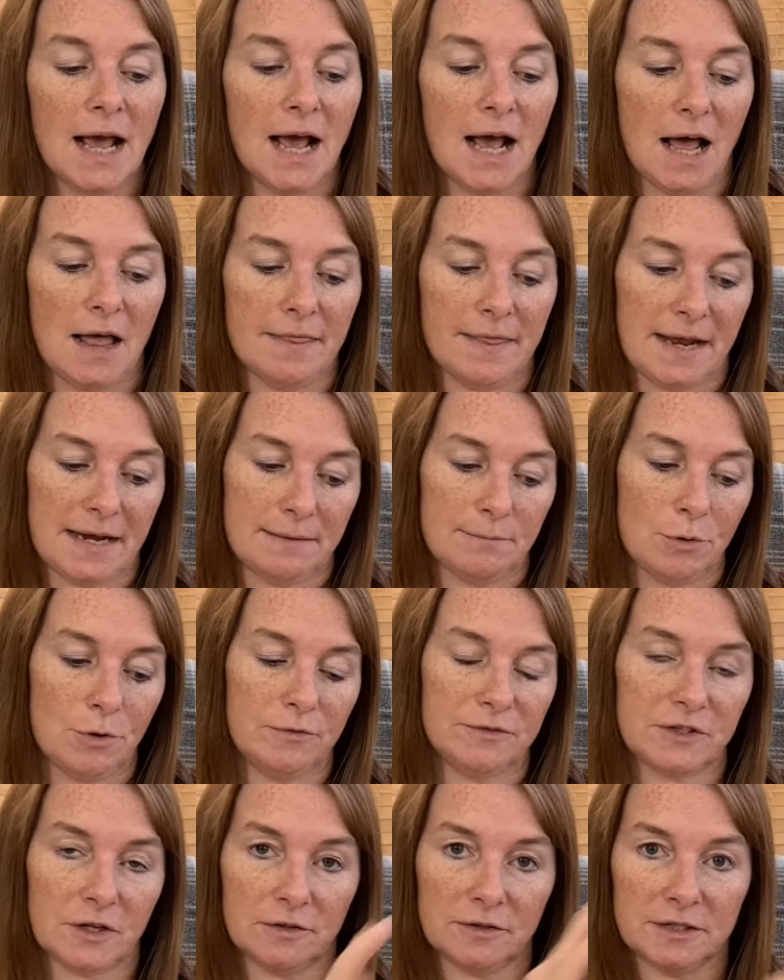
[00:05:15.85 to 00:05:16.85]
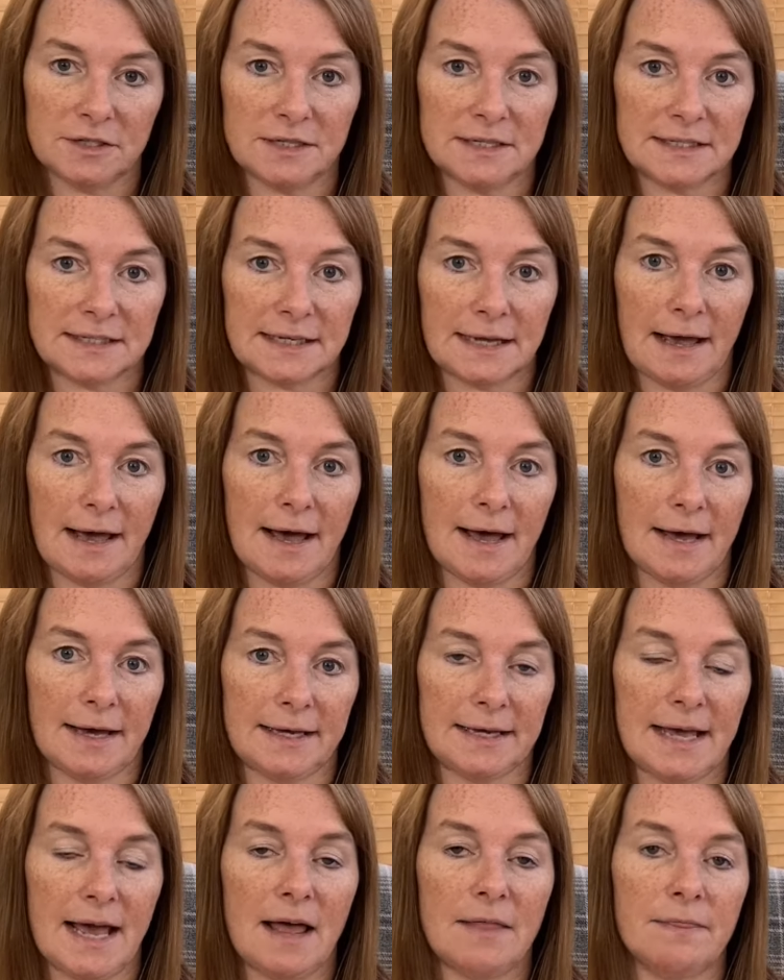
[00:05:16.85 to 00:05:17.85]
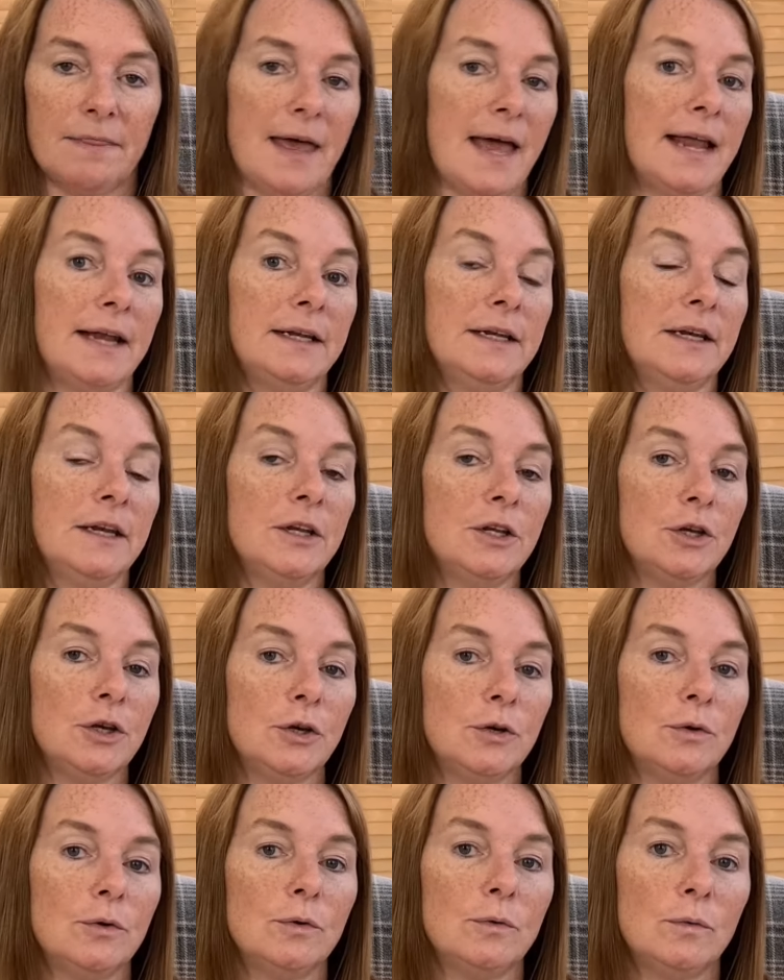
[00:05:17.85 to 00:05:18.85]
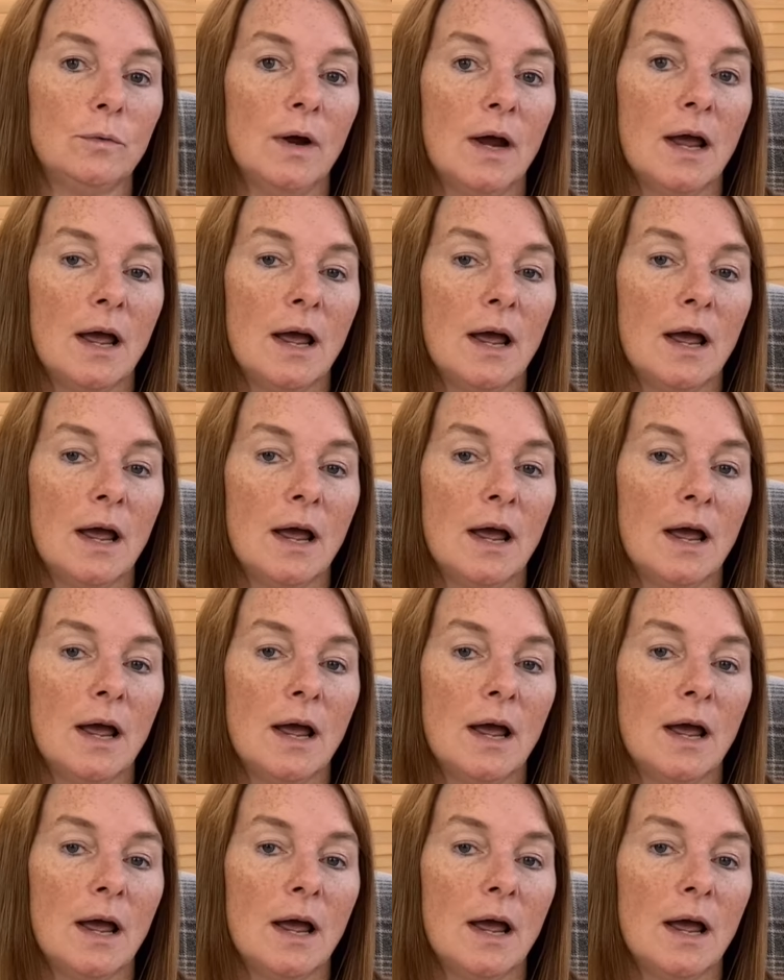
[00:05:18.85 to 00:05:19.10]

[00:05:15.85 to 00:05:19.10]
and then it moves on to the sky, and then you